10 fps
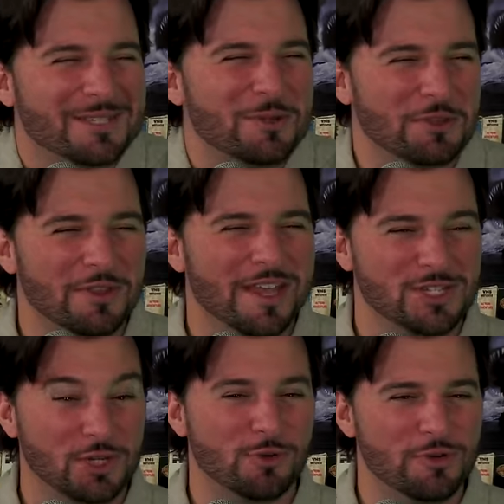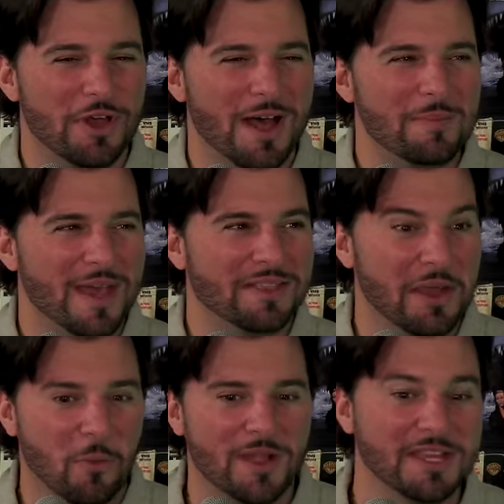Lex Luthor like screwed up and
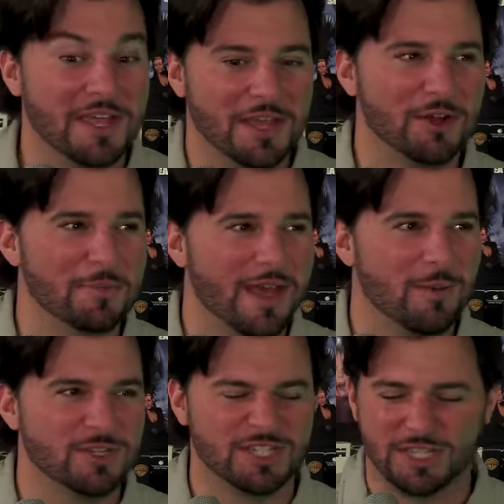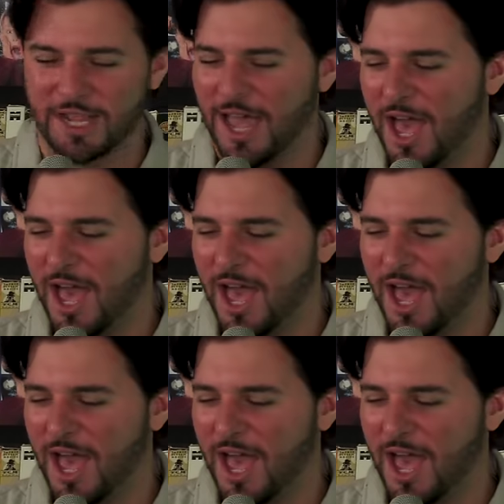like went to hit him and was just like,